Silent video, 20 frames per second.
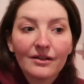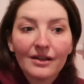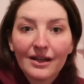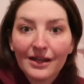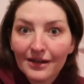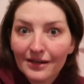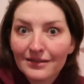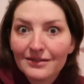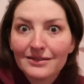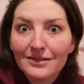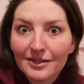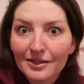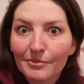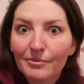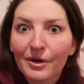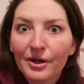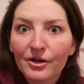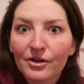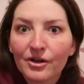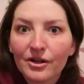And it's the
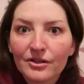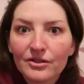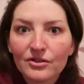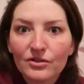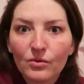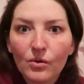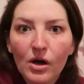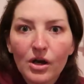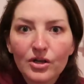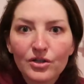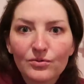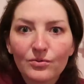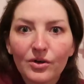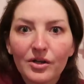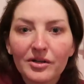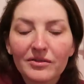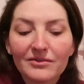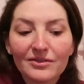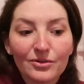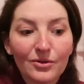butternut squash
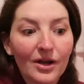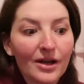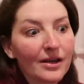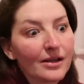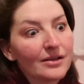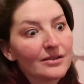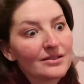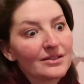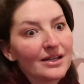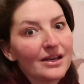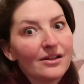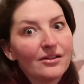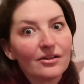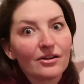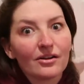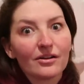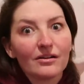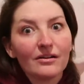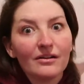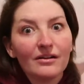one. So I didn't tell
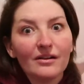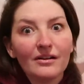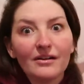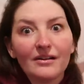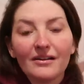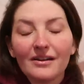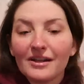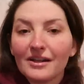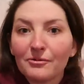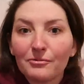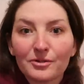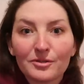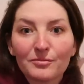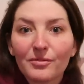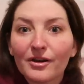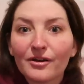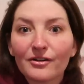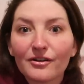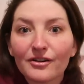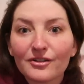her it was
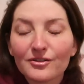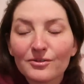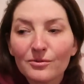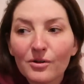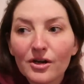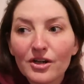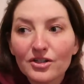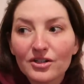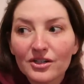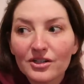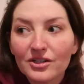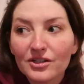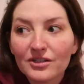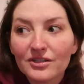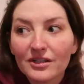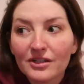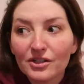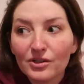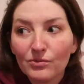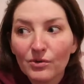butternut squash. I just
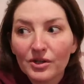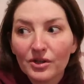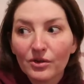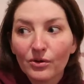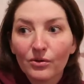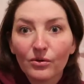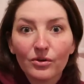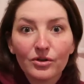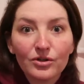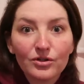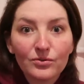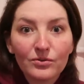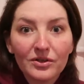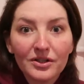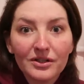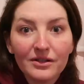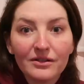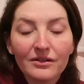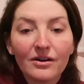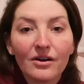said, you want the orange
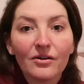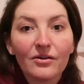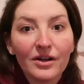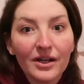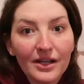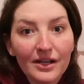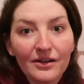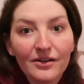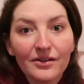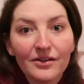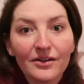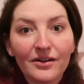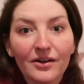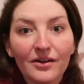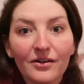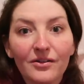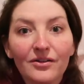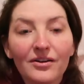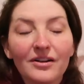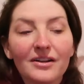one? Okay, here you
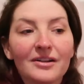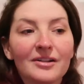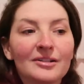go.